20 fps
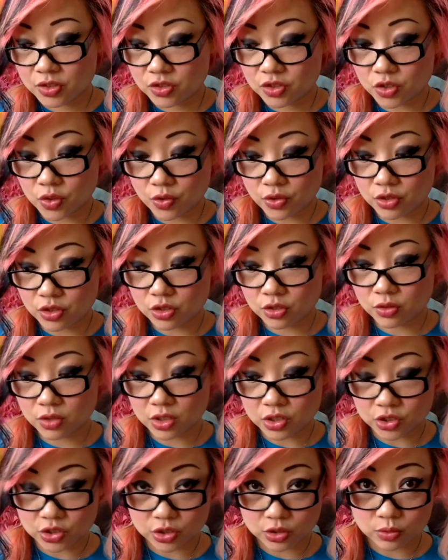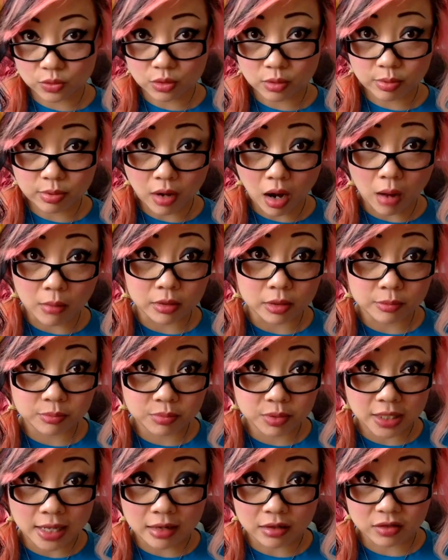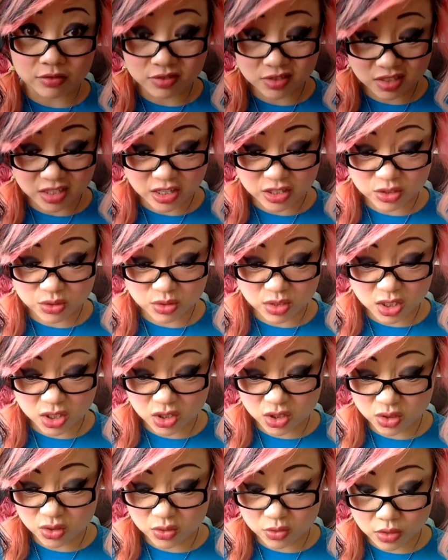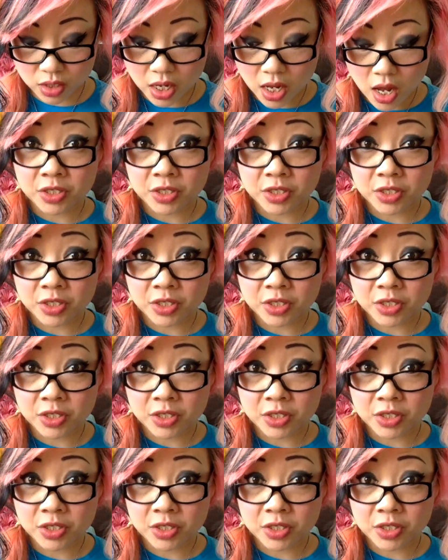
so the new issue will probably be out on stands really soon.